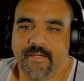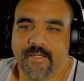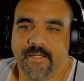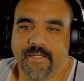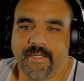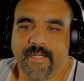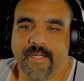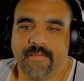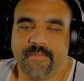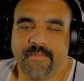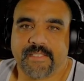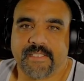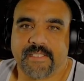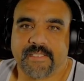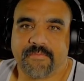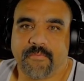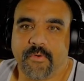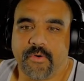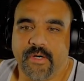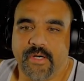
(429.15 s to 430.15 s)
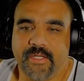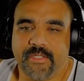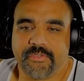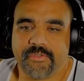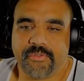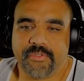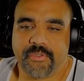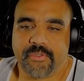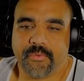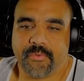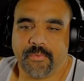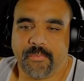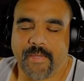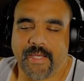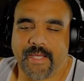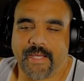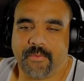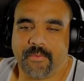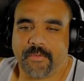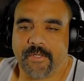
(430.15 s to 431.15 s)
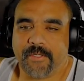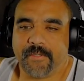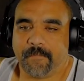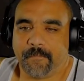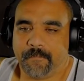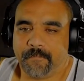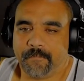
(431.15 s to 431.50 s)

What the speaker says: And again, this is for 100 total power.